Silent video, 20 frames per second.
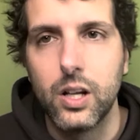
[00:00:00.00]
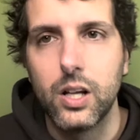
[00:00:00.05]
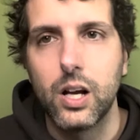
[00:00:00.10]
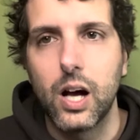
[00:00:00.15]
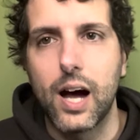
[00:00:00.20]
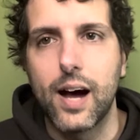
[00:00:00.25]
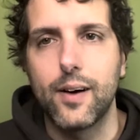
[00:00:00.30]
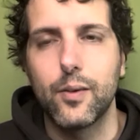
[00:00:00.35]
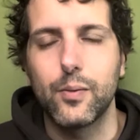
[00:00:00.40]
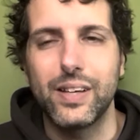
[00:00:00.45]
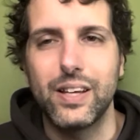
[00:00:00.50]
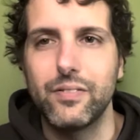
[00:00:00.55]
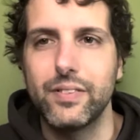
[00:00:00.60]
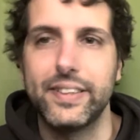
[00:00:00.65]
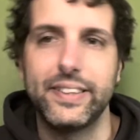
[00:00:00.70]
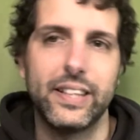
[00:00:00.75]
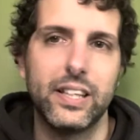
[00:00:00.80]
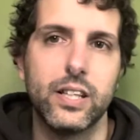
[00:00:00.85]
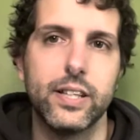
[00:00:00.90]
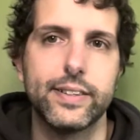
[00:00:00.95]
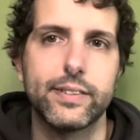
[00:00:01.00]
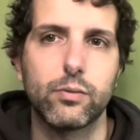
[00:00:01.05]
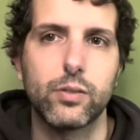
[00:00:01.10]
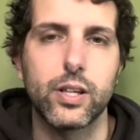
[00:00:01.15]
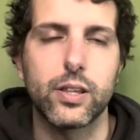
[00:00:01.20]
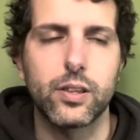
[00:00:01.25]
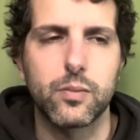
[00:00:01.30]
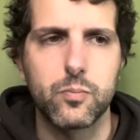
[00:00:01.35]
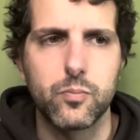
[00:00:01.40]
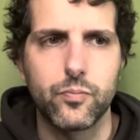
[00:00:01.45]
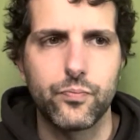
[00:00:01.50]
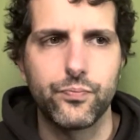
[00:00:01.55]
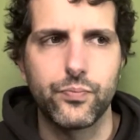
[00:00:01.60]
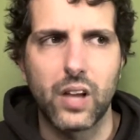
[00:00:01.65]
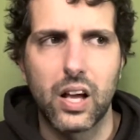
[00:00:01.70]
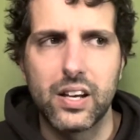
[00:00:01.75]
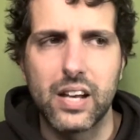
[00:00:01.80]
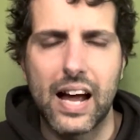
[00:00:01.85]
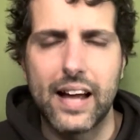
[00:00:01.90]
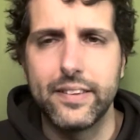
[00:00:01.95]
Uh, we even see this with
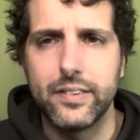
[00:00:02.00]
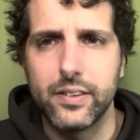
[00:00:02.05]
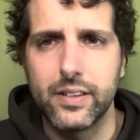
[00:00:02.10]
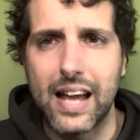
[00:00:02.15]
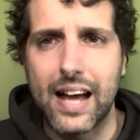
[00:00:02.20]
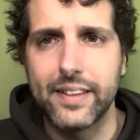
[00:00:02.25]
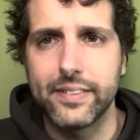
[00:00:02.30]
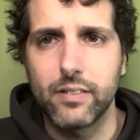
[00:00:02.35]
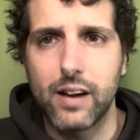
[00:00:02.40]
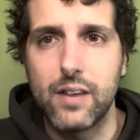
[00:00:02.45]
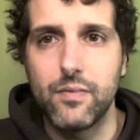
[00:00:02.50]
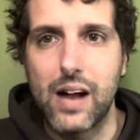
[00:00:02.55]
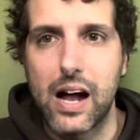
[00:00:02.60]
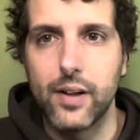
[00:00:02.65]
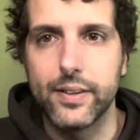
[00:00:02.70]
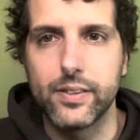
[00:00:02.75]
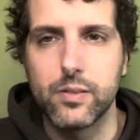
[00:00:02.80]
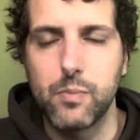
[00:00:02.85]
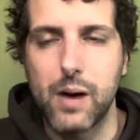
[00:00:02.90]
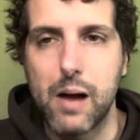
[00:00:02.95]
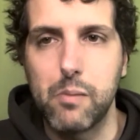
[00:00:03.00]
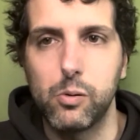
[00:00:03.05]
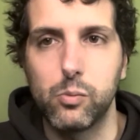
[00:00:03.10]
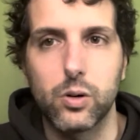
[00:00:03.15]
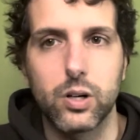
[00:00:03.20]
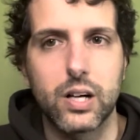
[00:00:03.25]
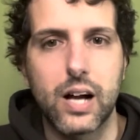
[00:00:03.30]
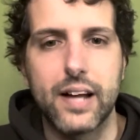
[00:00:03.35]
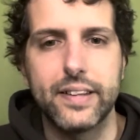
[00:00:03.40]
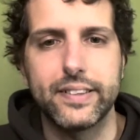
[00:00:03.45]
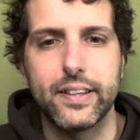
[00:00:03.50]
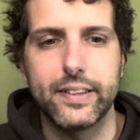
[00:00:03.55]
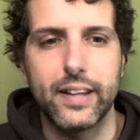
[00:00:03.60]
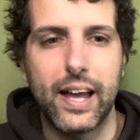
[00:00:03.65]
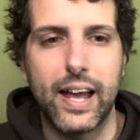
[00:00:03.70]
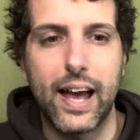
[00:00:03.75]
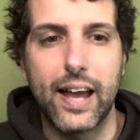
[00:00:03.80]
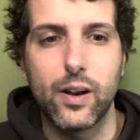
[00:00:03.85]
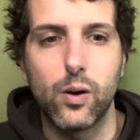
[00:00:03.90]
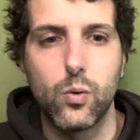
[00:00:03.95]
Nazarite vows in the Bible, where God says, hey,
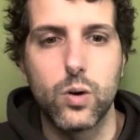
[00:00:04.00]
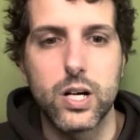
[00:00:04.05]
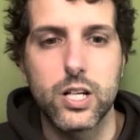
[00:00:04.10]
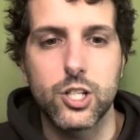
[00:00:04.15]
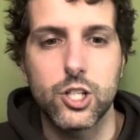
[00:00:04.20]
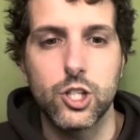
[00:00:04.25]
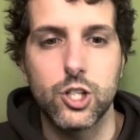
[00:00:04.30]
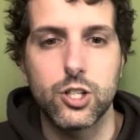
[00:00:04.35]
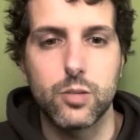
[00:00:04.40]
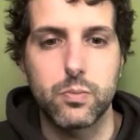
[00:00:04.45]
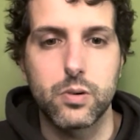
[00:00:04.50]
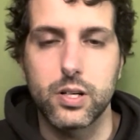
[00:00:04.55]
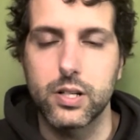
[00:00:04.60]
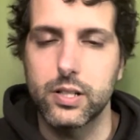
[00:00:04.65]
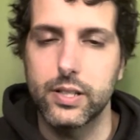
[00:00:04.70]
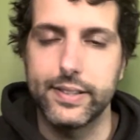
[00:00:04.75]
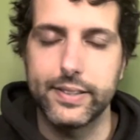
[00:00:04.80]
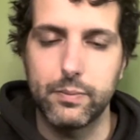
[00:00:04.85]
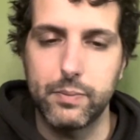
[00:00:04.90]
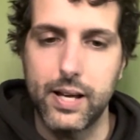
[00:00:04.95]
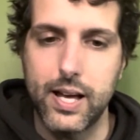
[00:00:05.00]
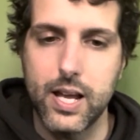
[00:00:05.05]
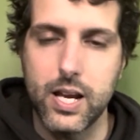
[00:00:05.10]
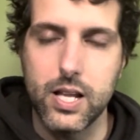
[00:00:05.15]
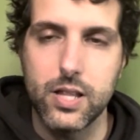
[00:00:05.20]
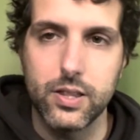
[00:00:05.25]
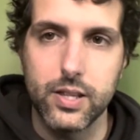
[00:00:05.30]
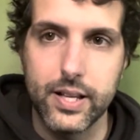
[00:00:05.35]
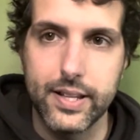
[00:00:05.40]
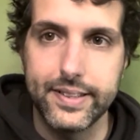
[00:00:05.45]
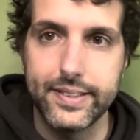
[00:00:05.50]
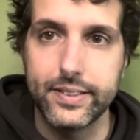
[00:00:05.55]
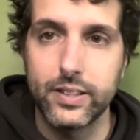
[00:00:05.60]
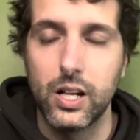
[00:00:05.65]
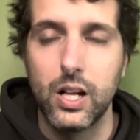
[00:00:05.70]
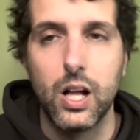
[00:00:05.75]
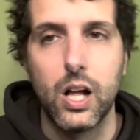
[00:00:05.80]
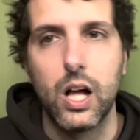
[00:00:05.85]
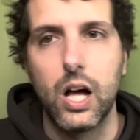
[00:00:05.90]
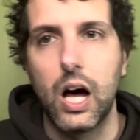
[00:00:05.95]
I don't want you to participate in this.
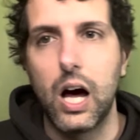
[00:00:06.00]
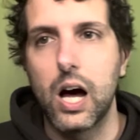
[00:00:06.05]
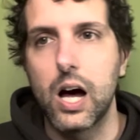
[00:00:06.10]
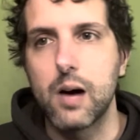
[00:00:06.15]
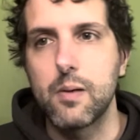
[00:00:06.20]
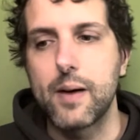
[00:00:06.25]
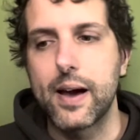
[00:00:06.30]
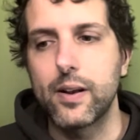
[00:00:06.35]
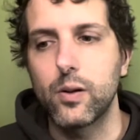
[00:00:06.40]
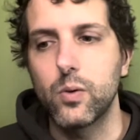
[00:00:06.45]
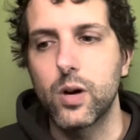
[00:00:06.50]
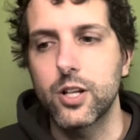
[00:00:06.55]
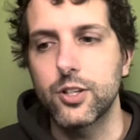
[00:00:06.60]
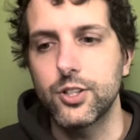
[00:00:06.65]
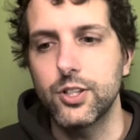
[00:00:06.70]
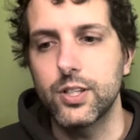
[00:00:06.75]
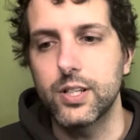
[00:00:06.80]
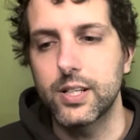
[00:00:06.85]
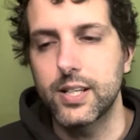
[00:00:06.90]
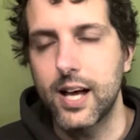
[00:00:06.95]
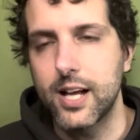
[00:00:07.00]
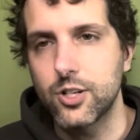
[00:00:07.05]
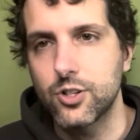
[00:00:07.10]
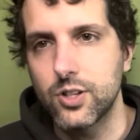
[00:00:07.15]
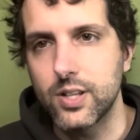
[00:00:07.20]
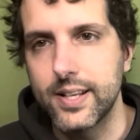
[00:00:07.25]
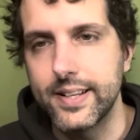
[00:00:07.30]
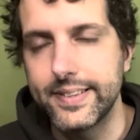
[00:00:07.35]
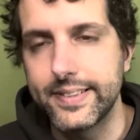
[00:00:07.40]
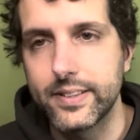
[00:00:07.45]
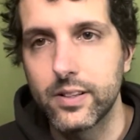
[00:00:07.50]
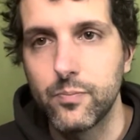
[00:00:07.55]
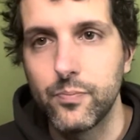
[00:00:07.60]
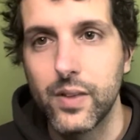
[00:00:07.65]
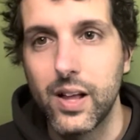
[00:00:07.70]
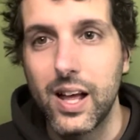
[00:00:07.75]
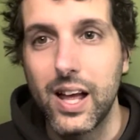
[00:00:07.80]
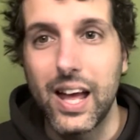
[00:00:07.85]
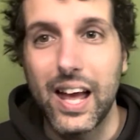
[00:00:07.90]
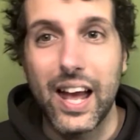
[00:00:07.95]
Um, I don't want you to touch this.
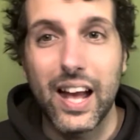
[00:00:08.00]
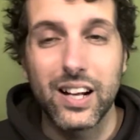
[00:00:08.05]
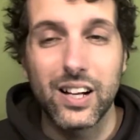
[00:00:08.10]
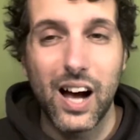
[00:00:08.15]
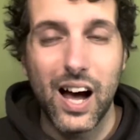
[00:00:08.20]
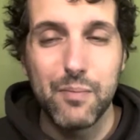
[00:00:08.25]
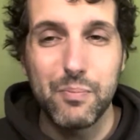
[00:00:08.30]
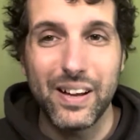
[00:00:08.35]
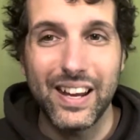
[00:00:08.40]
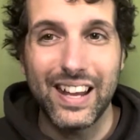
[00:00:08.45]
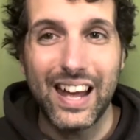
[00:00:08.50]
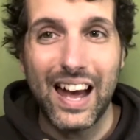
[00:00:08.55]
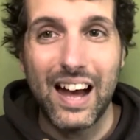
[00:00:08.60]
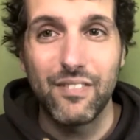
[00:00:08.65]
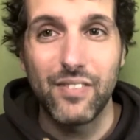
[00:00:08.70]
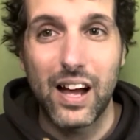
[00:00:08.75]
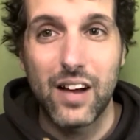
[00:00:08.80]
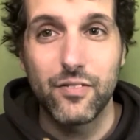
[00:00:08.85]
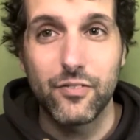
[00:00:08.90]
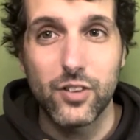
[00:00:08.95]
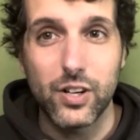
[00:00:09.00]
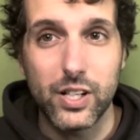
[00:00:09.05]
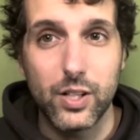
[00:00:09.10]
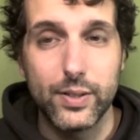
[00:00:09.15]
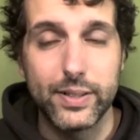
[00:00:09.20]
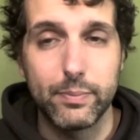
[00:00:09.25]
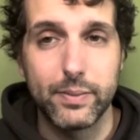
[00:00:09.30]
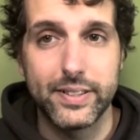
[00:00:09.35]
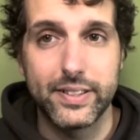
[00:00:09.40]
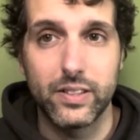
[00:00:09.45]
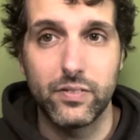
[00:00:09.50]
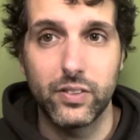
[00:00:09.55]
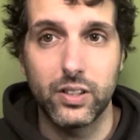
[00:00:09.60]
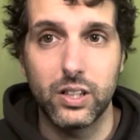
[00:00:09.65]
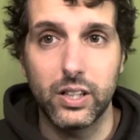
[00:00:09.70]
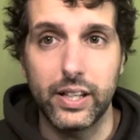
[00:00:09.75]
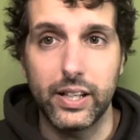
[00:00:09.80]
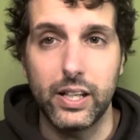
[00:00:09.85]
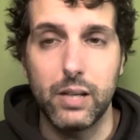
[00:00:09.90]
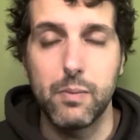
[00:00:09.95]
And God might have that for you
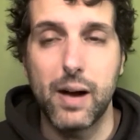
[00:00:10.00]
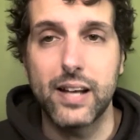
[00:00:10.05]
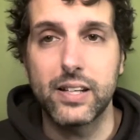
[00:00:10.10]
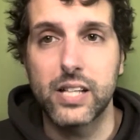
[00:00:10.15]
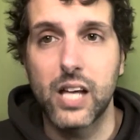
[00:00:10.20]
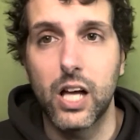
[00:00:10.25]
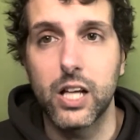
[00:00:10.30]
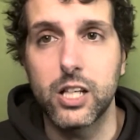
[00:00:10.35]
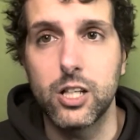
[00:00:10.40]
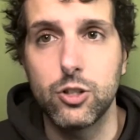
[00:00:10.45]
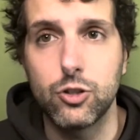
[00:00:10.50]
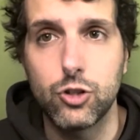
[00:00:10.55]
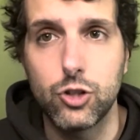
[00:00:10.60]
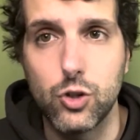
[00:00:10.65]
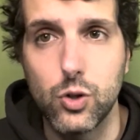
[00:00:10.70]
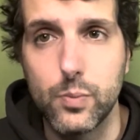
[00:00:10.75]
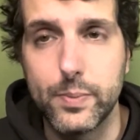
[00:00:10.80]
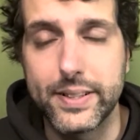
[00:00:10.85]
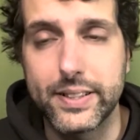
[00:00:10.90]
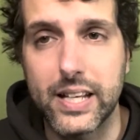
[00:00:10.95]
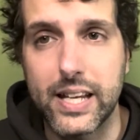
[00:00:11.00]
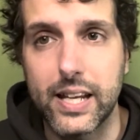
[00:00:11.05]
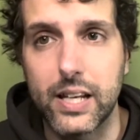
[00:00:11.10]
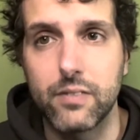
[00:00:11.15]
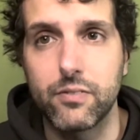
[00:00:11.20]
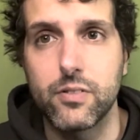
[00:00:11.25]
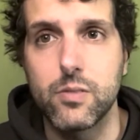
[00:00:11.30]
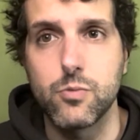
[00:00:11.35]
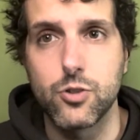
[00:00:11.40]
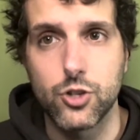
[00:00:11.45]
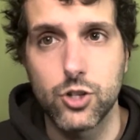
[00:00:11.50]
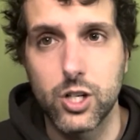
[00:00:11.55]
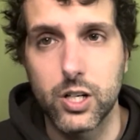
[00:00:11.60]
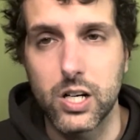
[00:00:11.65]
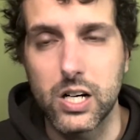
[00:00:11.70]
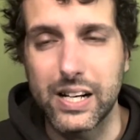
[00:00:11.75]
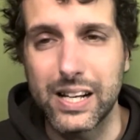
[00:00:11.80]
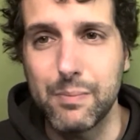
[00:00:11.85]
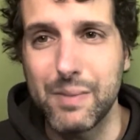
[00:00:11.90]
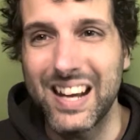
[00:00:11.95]
specifically. He might tell you to abstain from
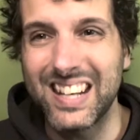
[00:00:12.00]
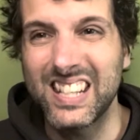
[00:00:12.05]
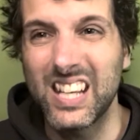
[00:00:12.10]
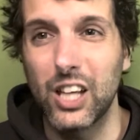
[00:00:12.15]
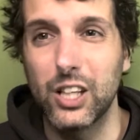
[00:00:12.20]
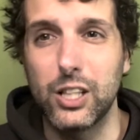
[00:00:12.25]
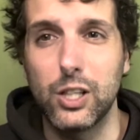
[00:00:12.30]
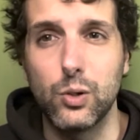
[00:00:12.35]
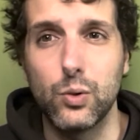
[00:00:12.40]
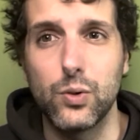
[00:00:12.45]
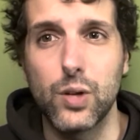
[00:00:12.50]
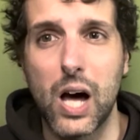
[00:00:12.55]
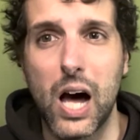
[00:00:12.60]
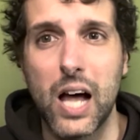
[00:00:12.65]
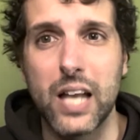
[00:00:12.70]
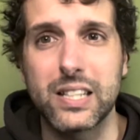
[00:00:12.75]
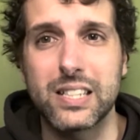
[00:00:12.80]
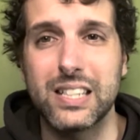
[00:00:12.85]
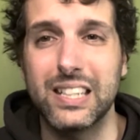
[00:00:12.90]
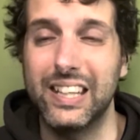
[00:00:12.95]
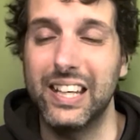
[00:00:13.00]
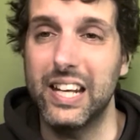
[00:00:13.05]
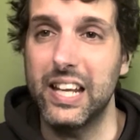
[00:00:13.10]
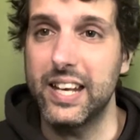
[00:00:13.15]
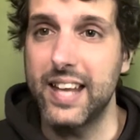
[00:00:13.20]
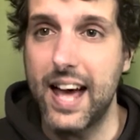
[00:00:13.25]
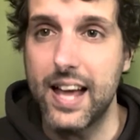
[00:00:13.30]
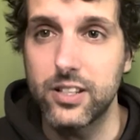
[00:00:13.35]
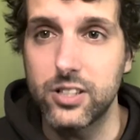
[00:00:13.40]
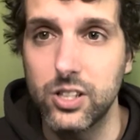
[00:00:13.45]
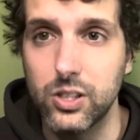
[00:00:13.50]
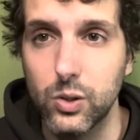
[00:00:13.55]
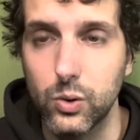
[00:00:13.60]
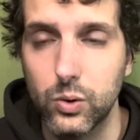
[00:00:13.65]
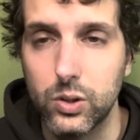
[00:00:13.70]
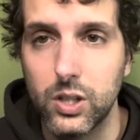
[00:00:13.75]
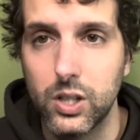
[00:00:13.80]
sugar. He might tell you not to get a tattoo.